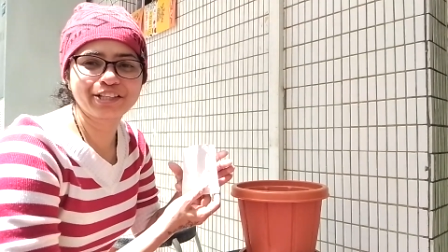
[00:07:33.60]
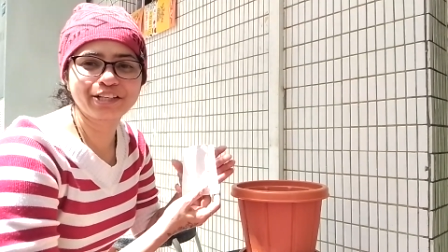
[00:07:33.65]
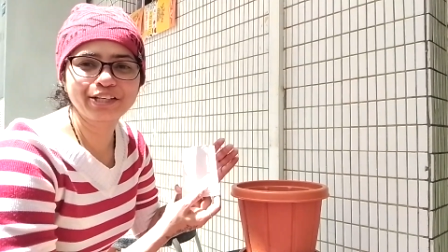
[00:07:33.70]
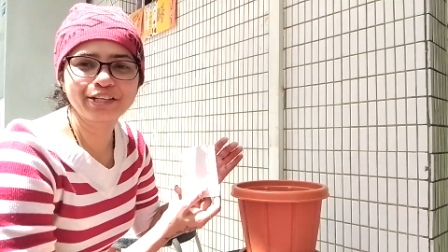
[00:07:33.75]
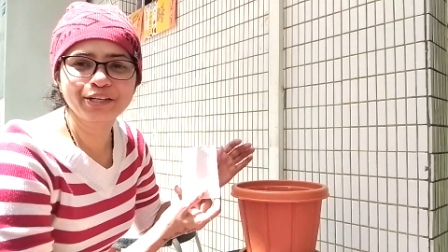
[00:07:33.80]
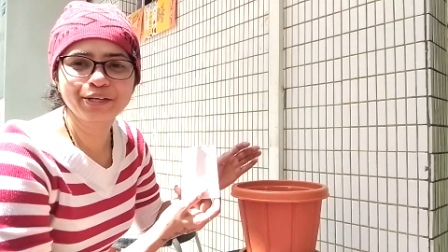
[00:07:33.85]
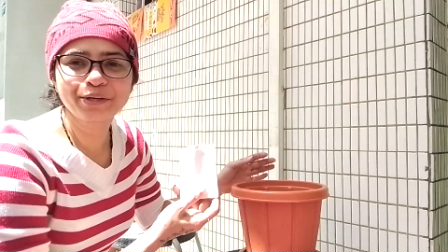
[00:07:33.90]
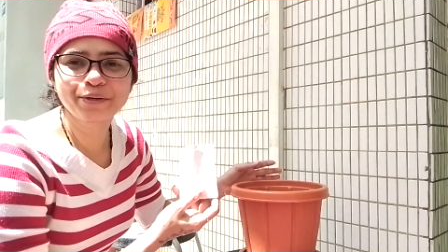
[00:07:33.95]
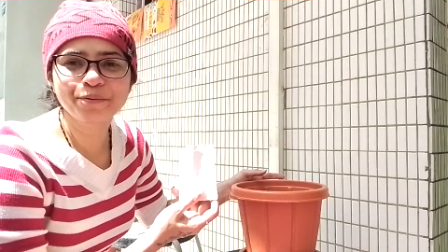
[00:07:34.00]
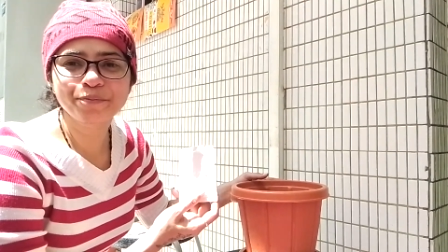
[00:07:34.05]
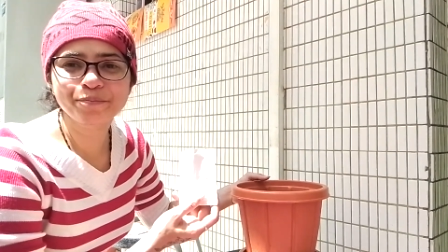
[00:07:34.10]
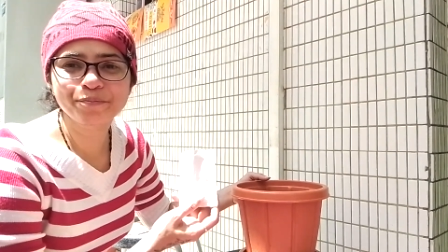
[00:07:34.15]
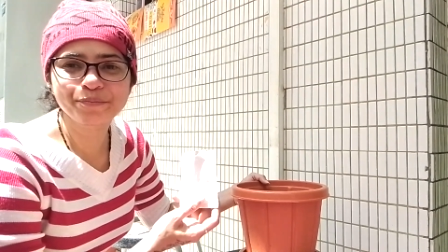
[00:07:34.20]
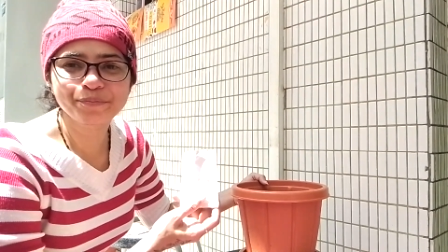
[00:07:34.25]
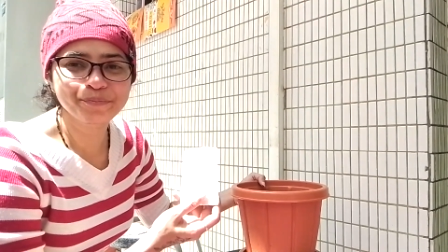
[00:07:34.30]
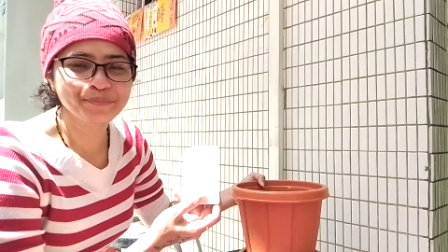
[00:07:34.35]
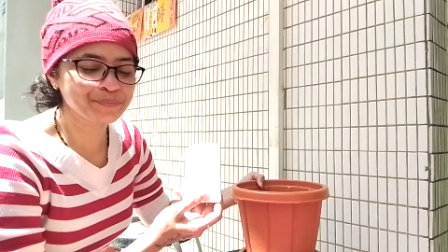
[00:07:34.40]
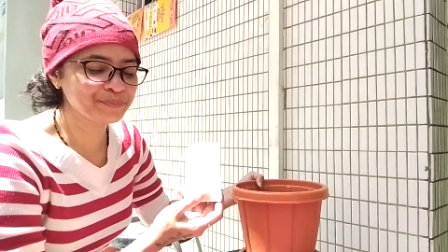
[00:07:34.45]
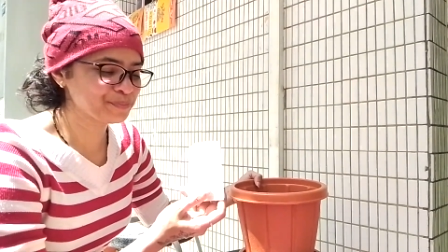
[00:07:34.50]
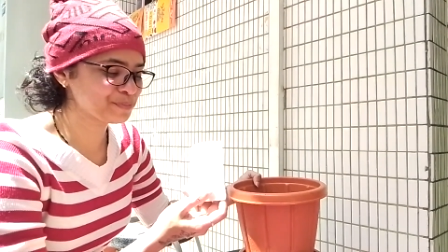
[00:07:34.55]
the
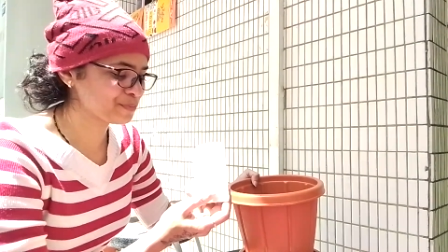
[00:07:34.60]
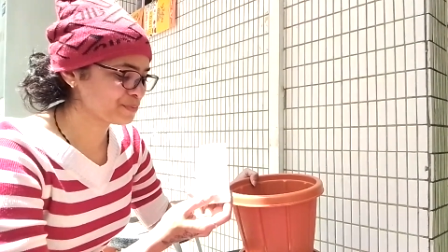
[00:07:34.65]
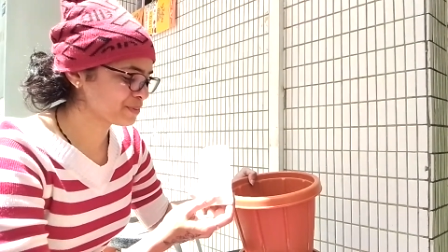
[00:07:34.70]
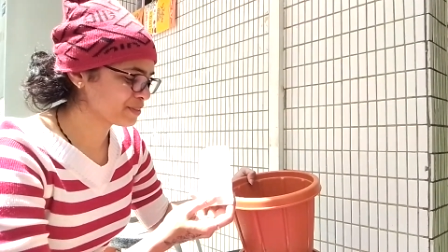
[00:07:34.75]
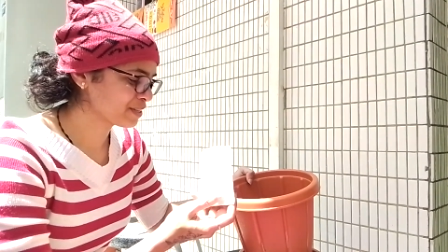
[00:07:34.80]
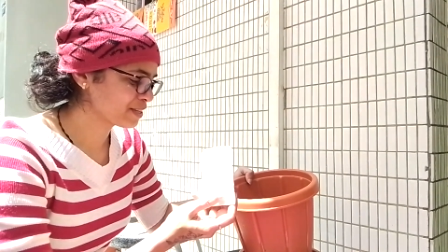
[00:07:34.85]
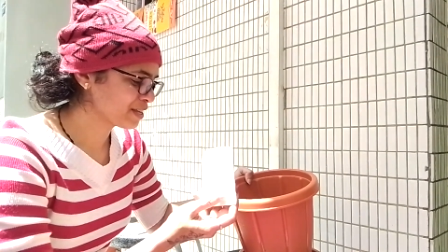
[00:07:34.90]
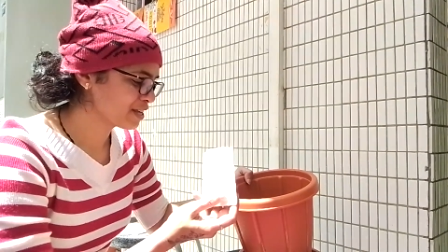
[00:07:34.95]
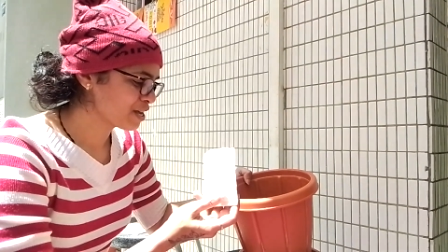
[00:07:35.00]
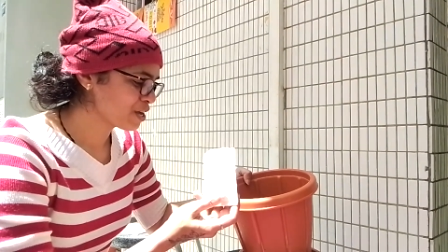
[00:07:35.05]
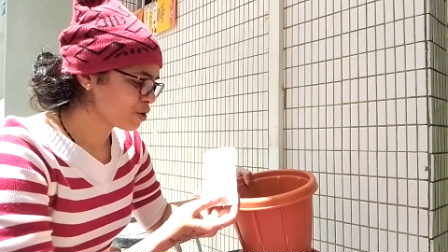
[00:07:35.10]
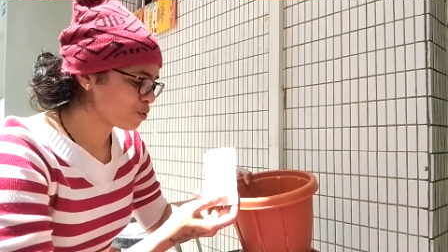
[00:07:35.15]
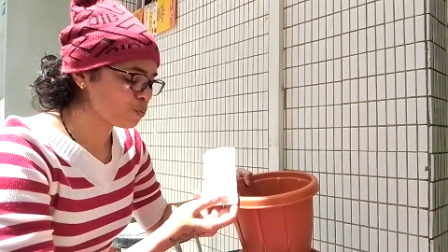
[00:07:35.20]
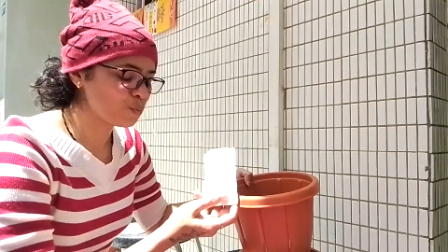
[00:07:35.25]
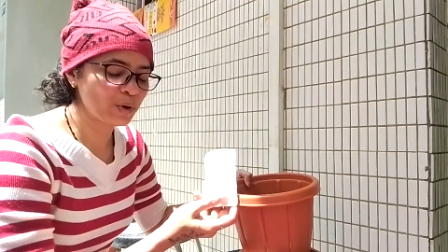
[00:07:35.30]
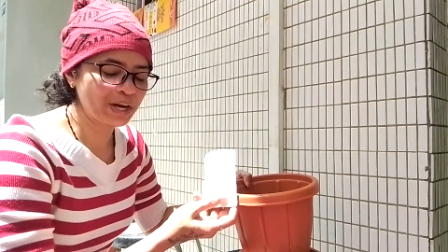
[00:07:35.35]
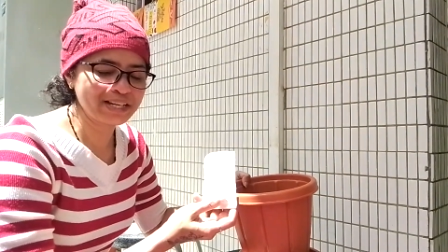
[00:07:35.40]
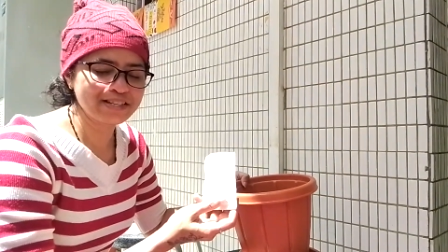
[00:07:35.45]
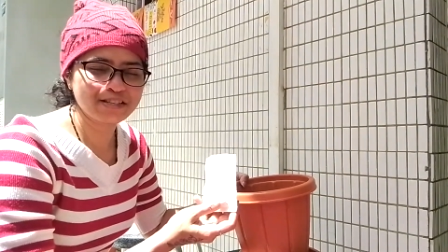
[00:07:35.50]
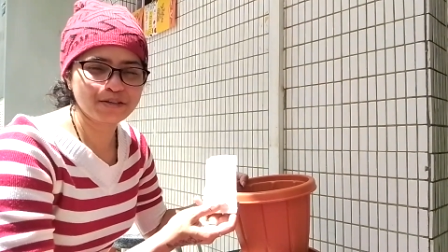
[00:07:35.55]

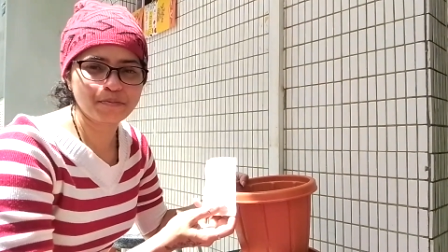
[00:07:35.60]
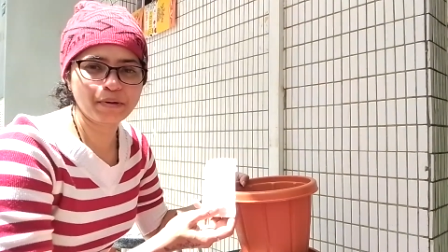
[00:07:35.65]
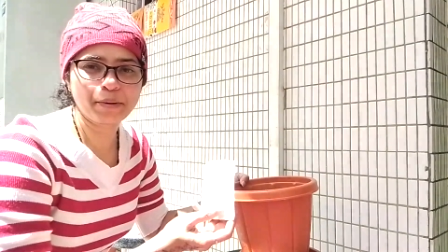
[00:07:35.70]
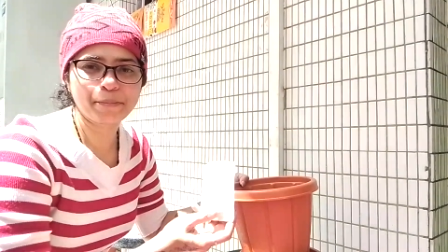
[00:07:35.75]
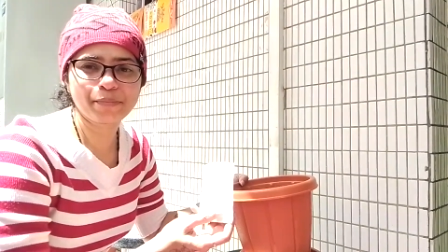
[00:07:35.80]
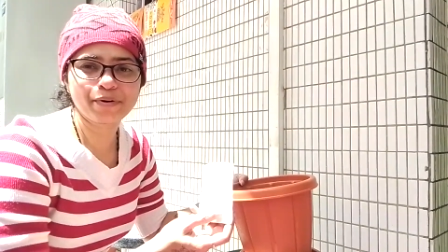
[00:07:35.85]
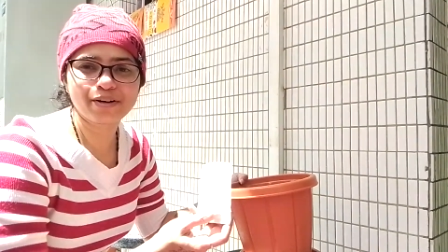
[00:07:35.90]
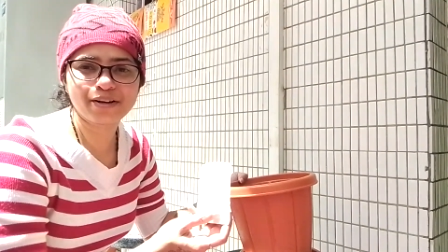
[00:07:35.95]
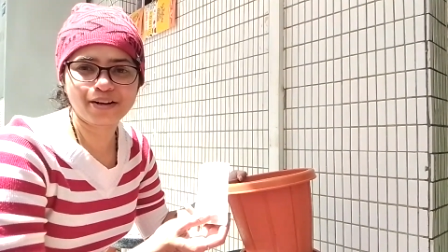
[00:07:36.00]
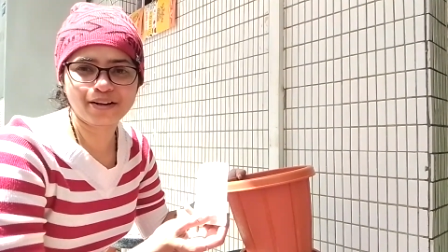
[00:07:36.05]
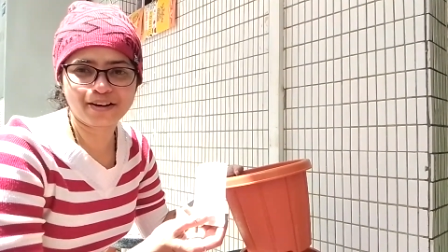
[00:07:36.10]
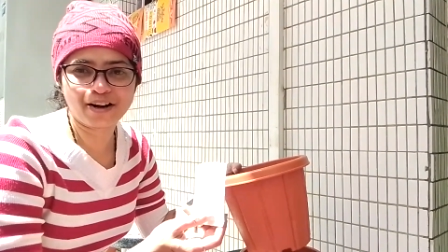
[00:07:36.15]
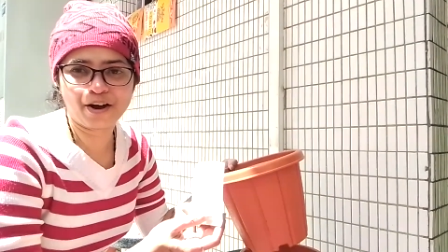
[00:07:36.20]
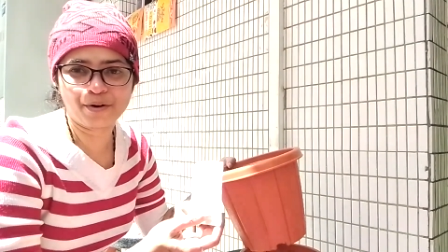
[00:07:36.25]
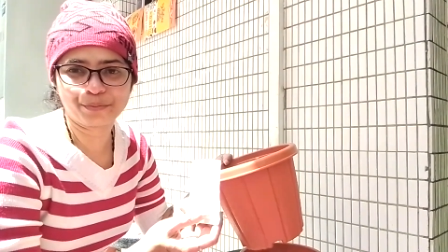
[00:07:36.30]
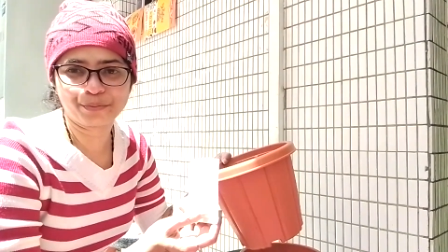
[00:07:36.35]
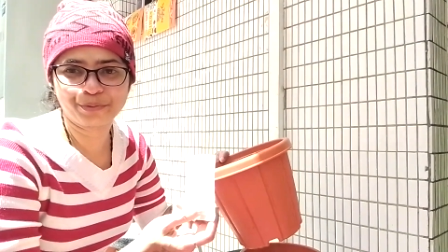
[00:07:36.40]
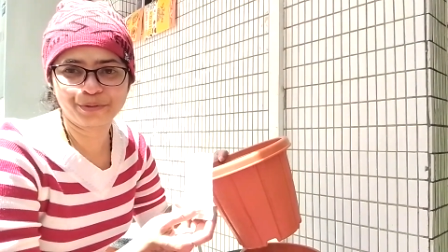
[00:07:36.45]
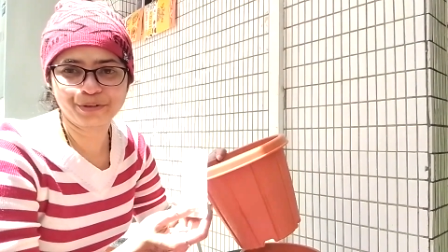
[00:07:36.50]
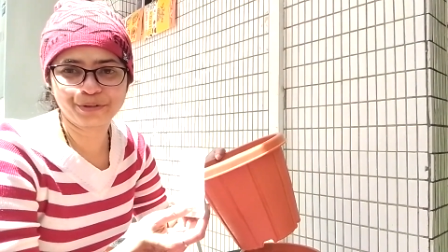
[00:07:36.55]
waste paper
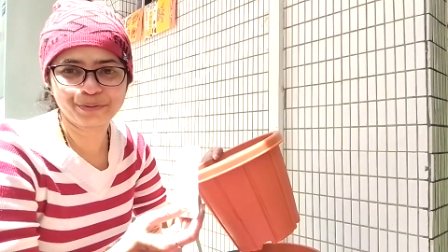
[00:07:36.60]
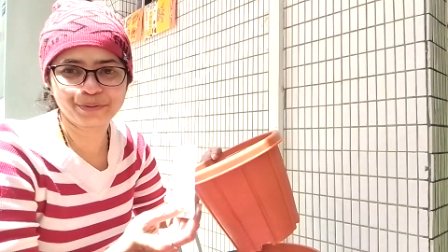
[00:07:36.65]
around.